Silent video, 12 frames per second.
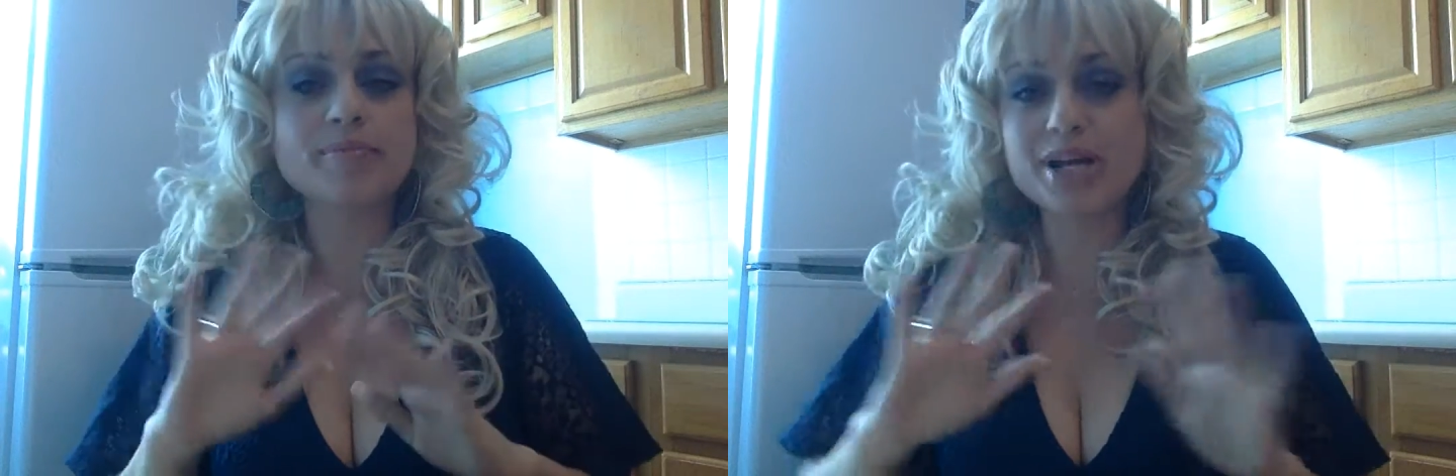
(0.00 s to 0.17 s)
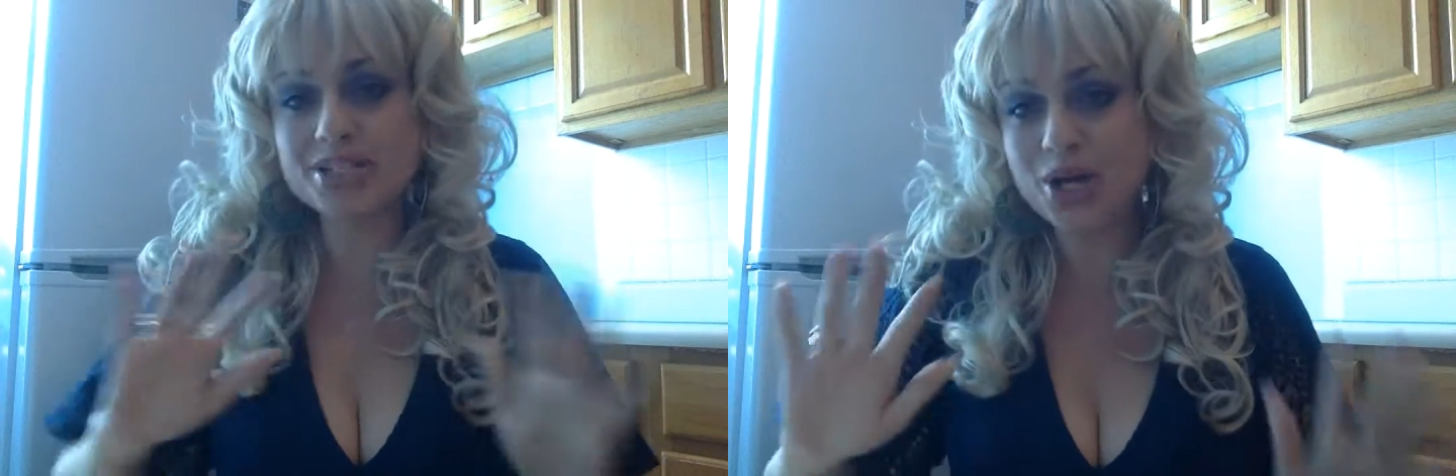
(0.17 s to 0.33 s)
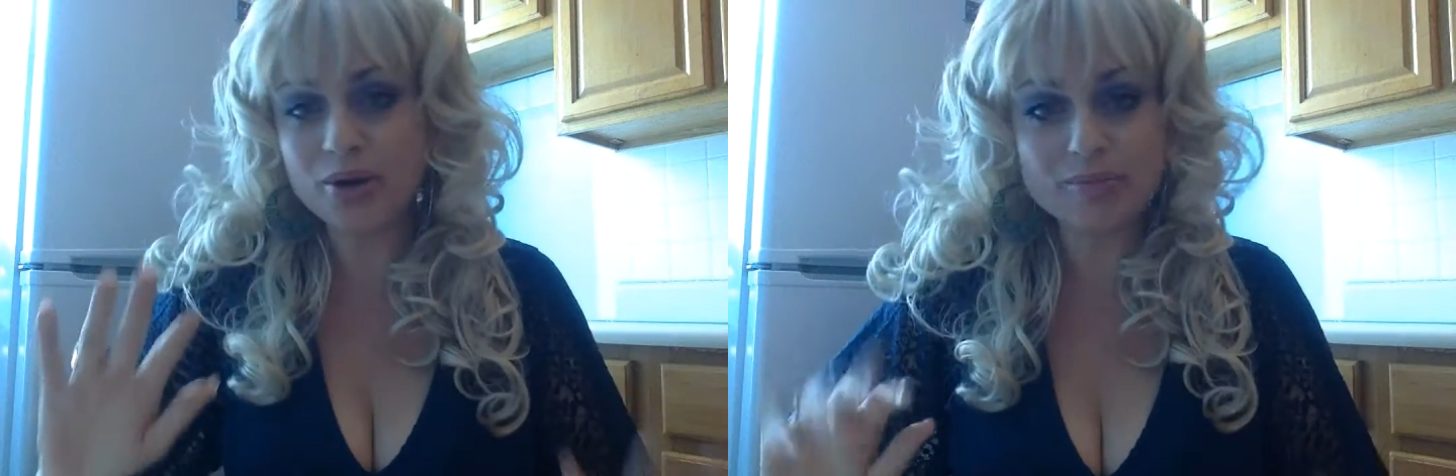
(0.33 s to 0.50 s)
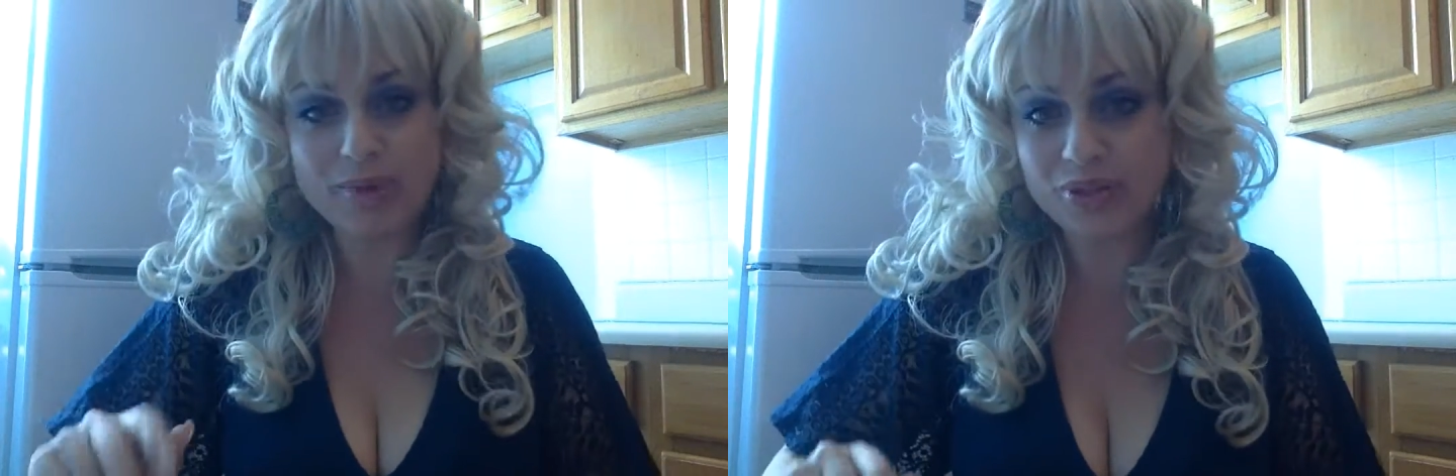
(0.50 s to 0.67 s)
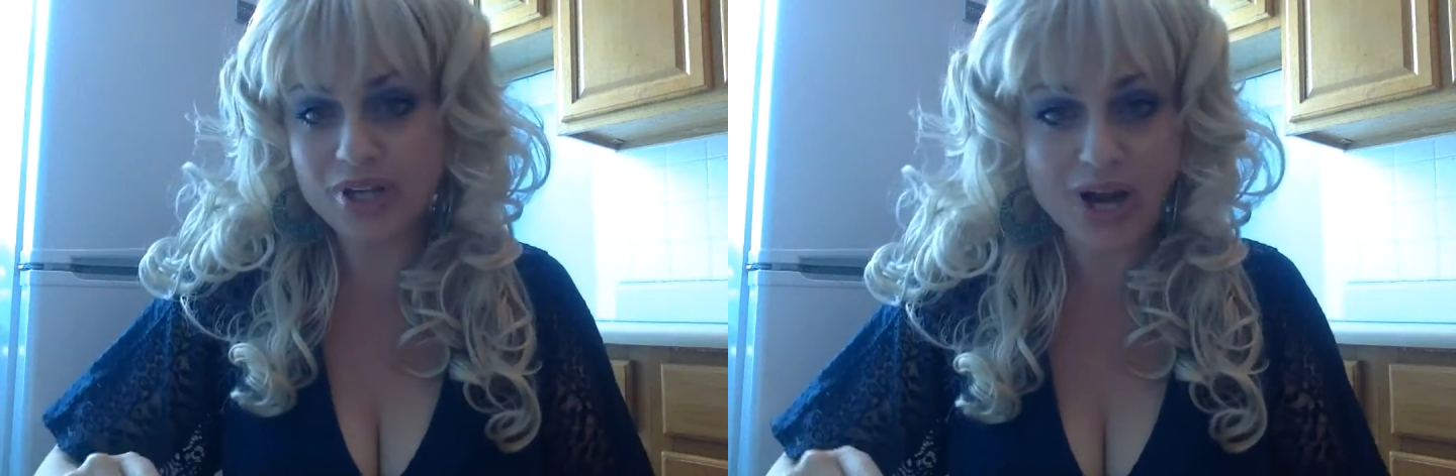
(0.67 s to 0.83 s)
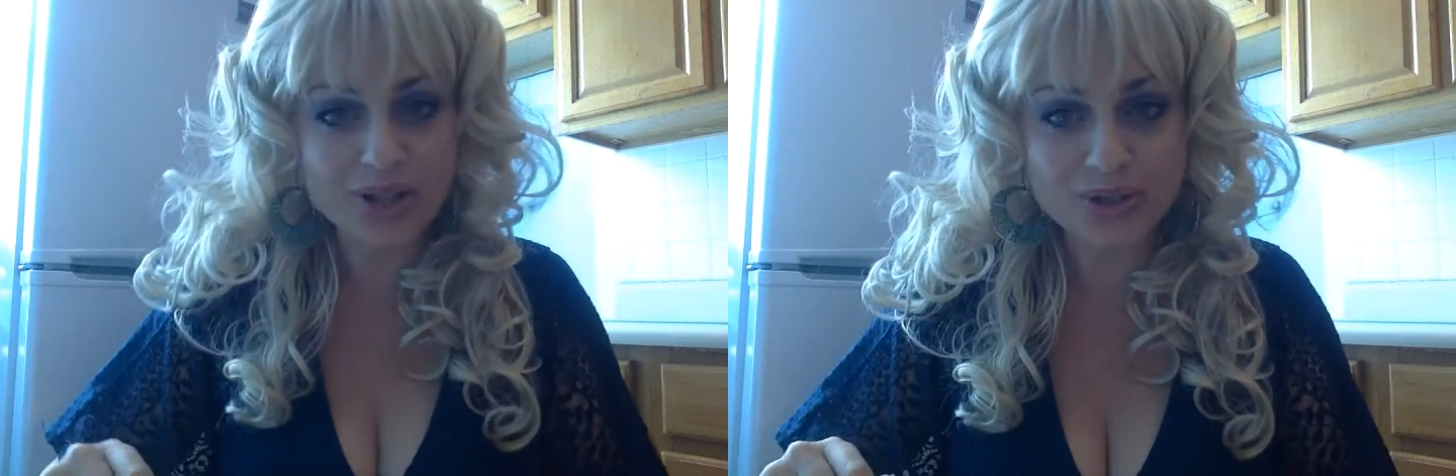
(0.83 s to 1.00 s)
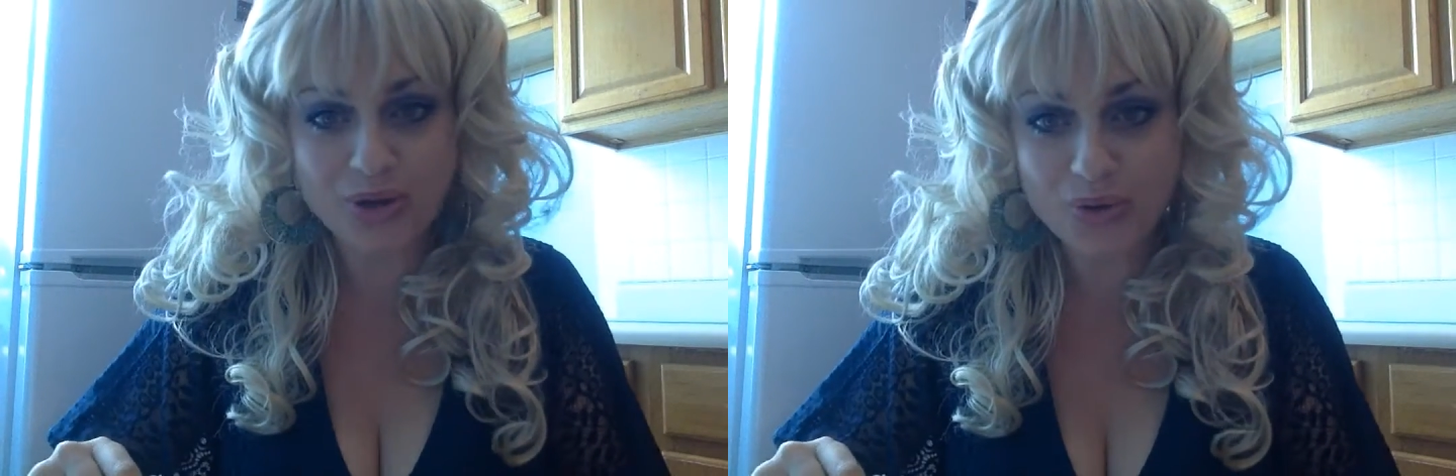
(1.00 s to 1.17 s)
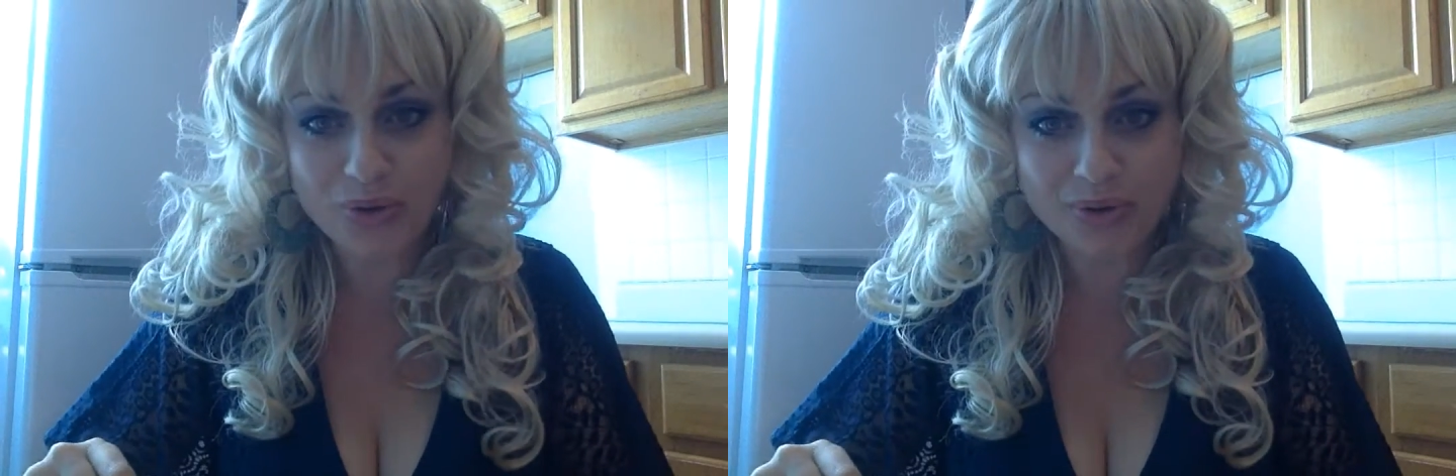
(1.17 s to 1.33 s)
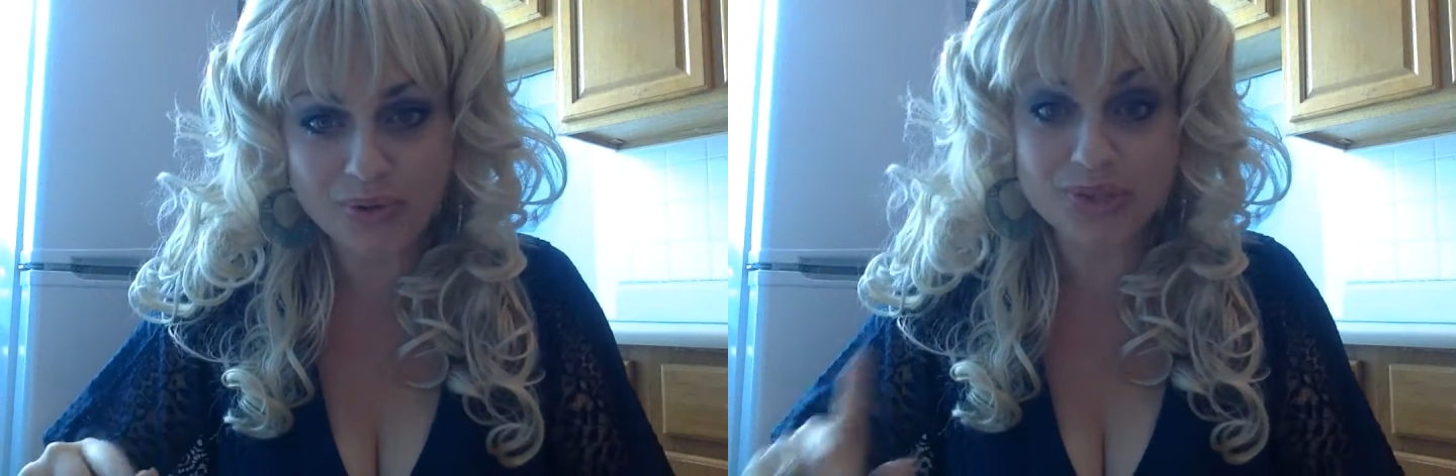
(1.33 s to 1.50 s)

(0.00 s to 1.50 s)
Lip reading: I'm not talking about the color coral,